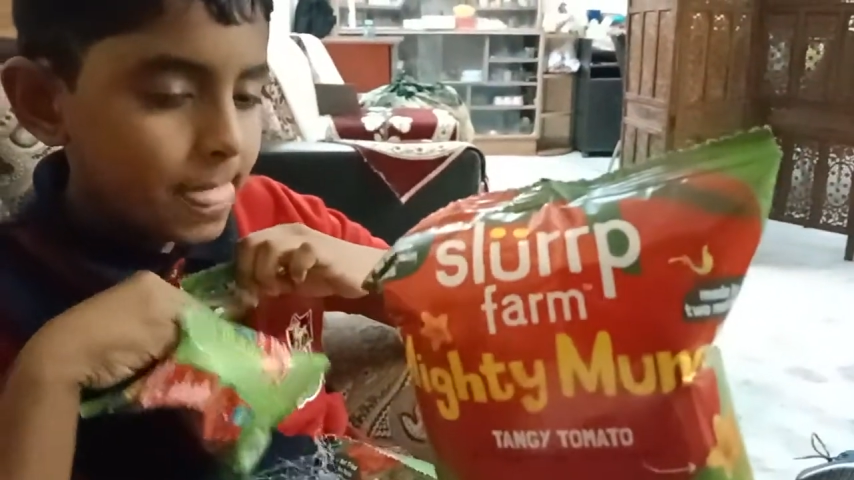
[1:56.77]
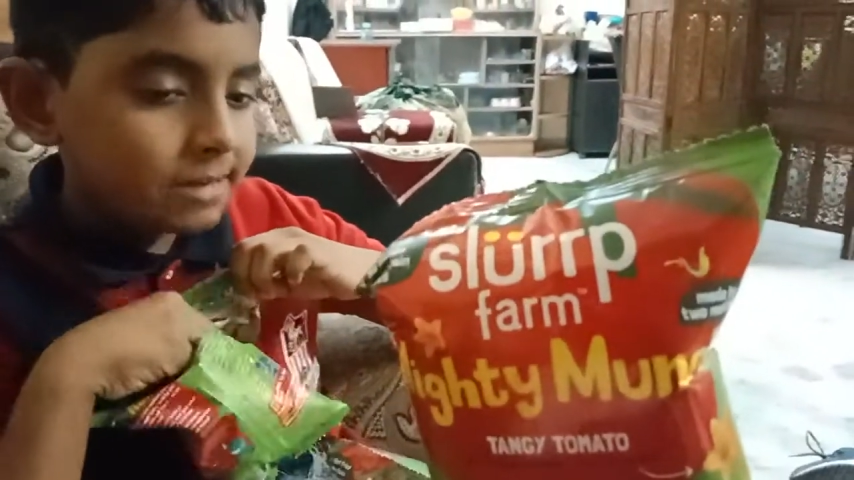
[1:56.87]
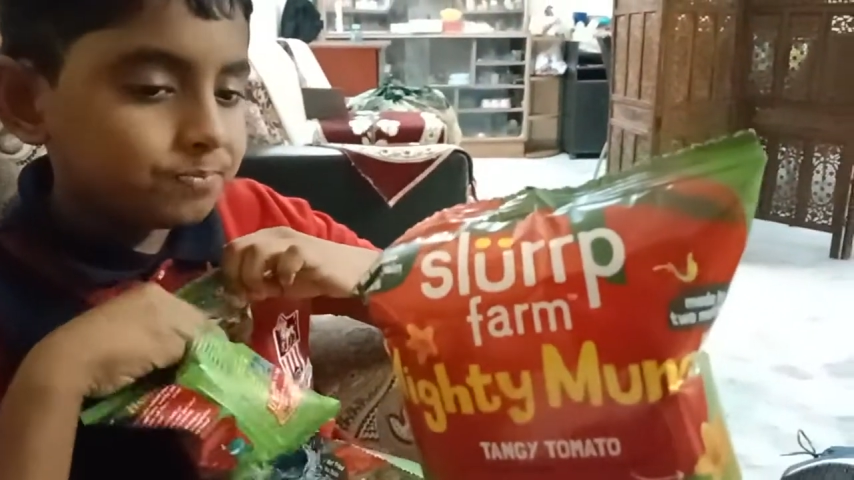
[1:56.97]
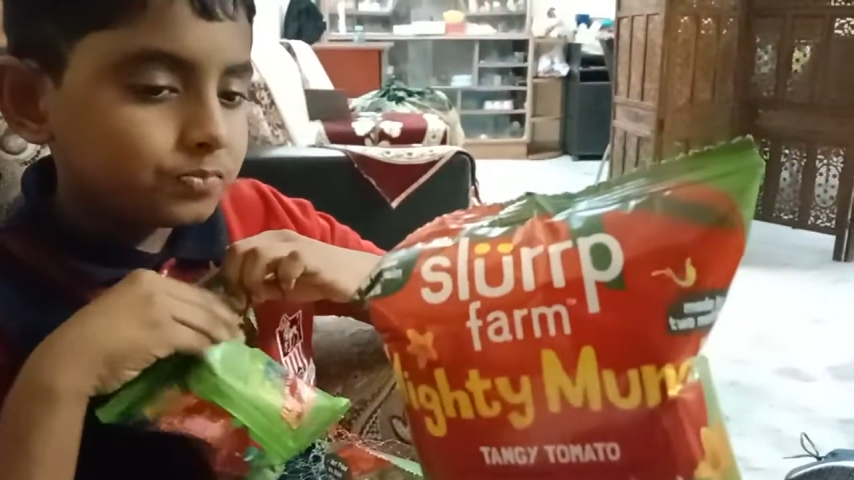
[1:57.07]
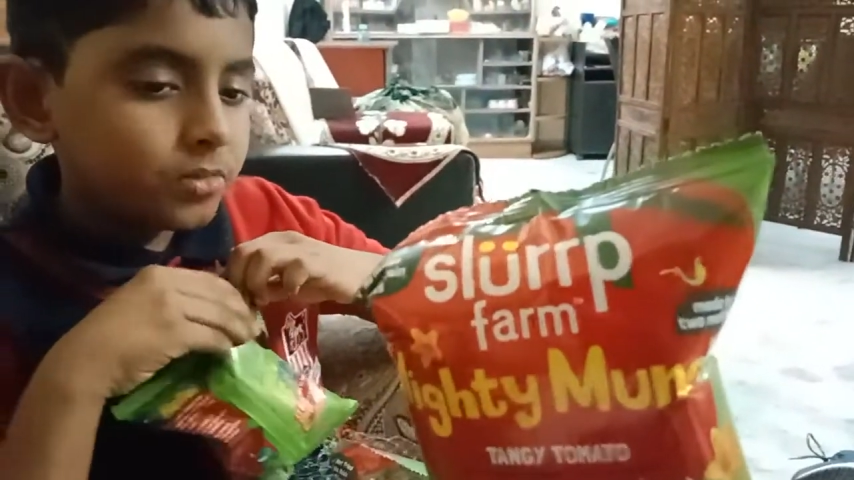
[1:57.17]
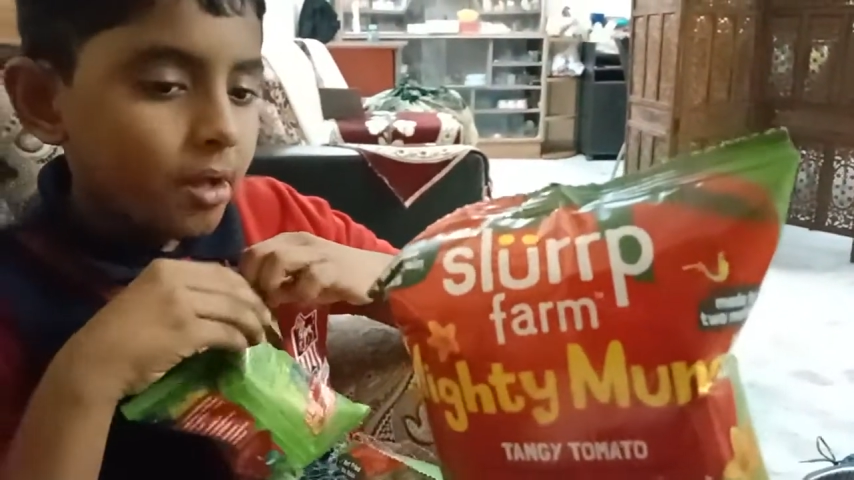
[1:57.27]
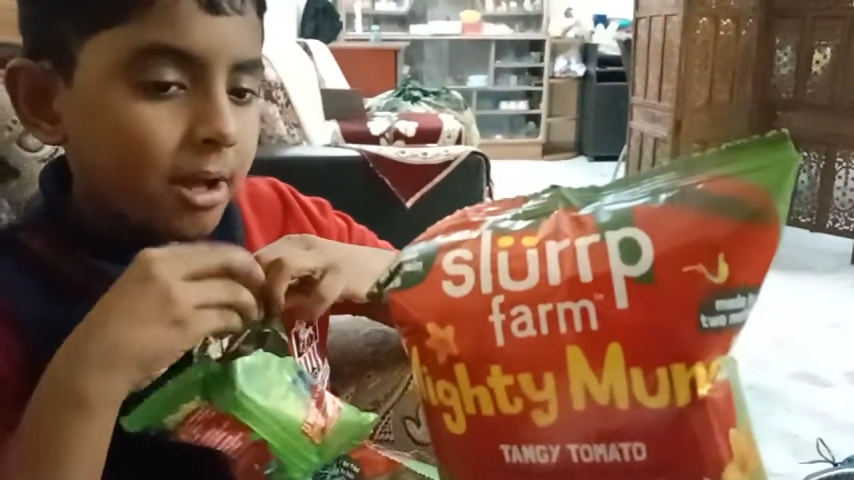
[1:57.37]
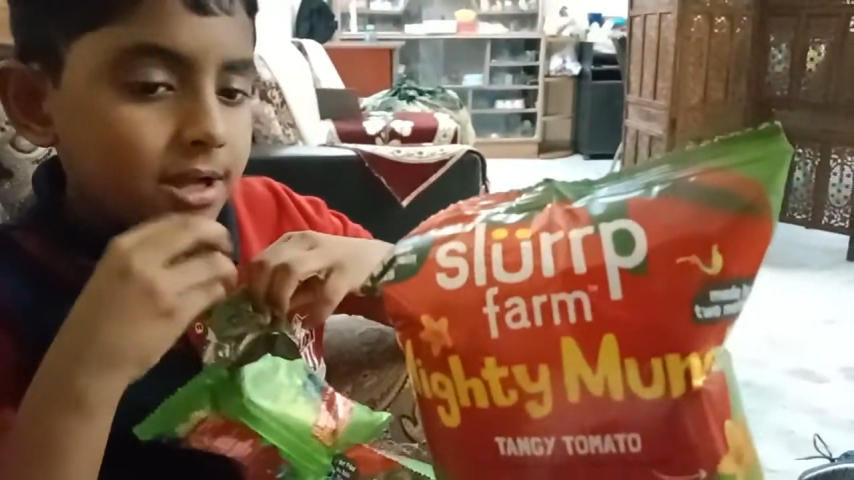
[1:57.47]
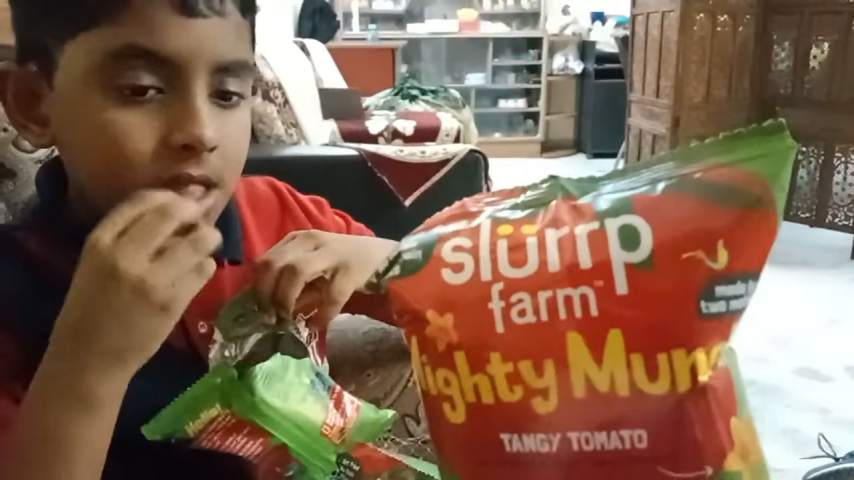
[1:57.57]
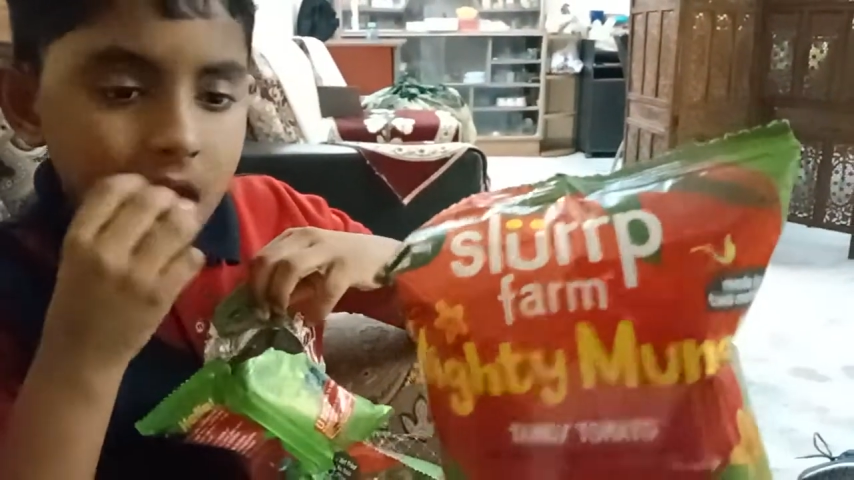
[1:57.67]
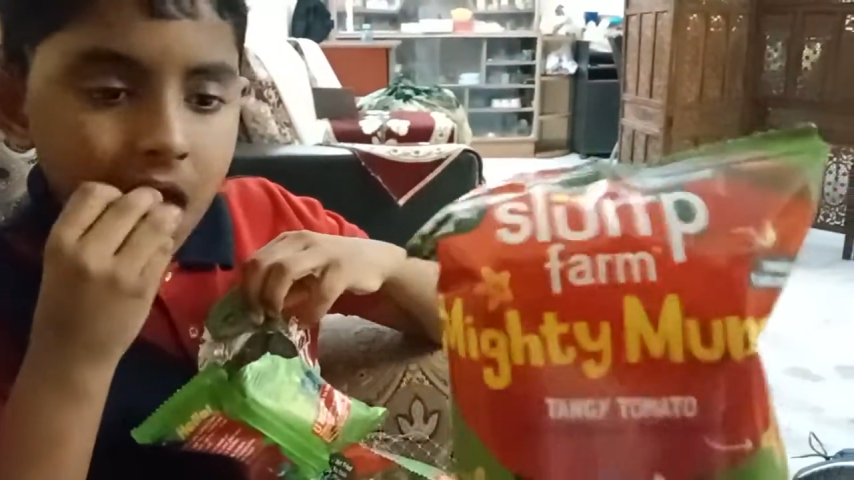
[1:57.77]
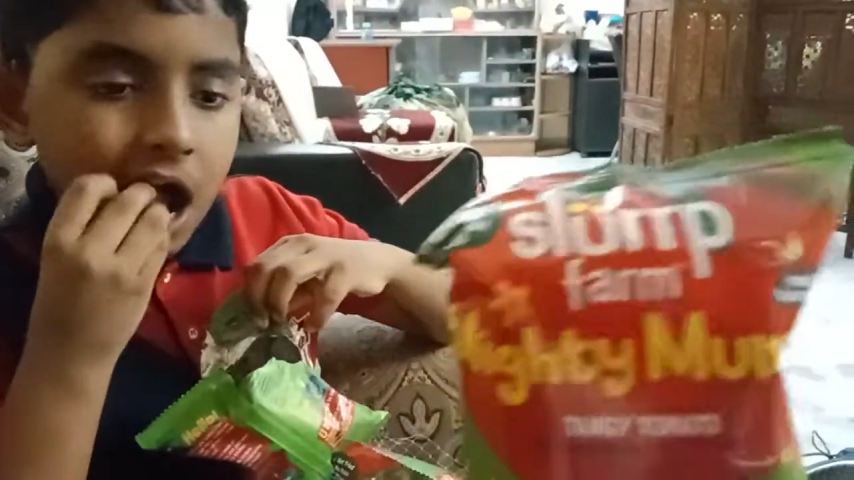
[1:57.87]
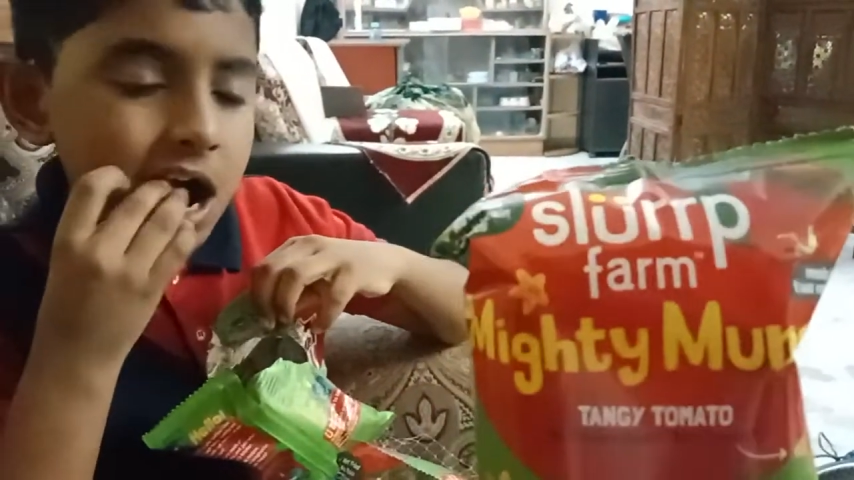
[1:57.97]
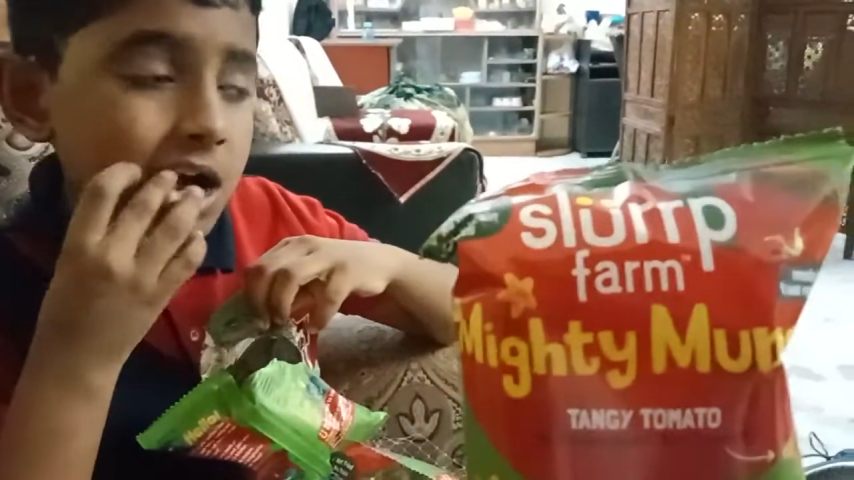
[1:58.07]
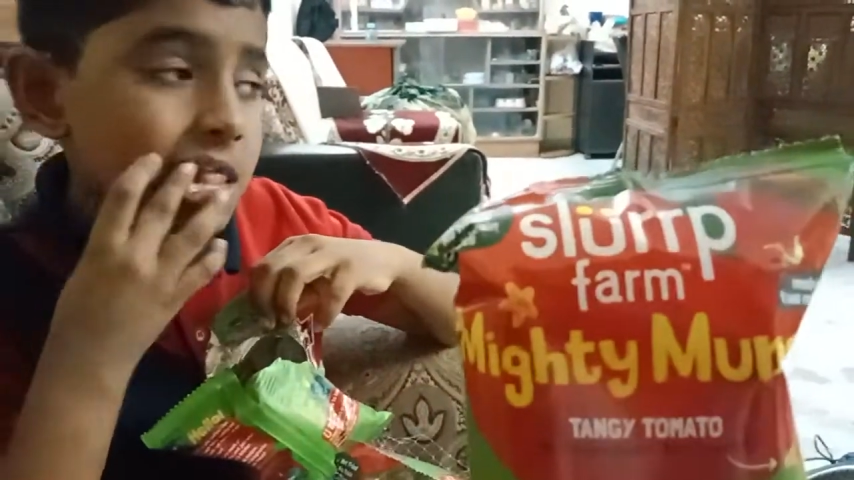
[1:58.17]
products from
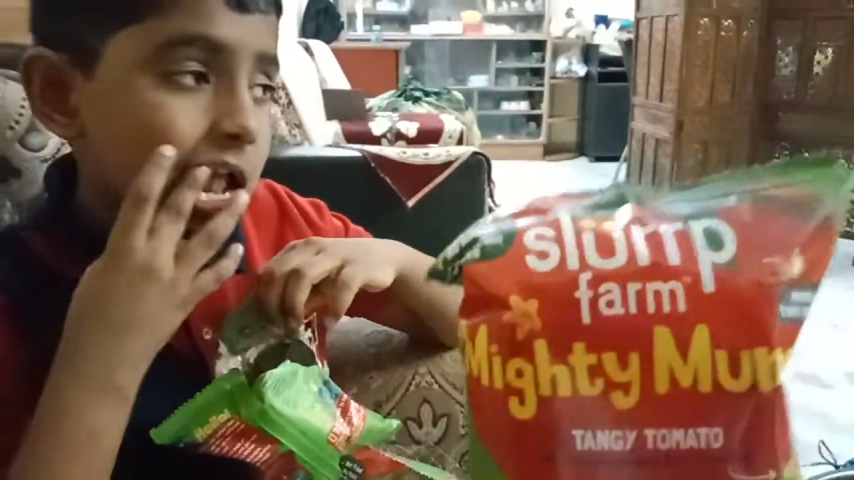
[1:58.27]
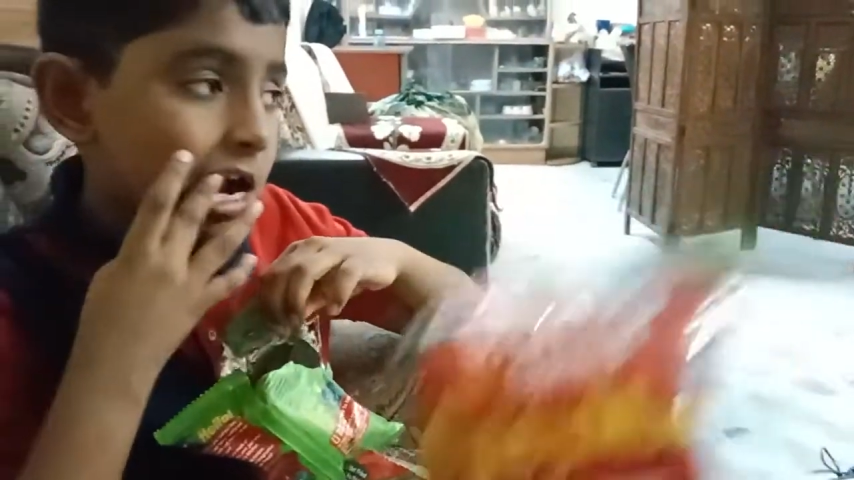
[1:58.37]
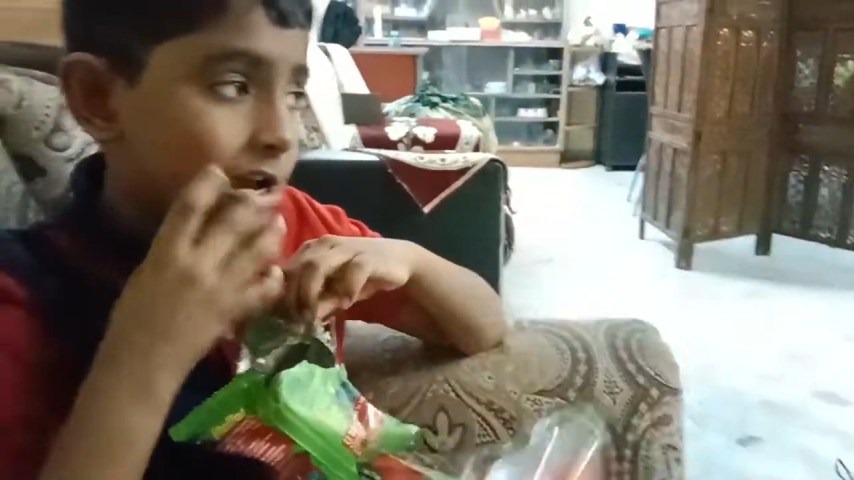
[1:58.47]
Slurrp Farm.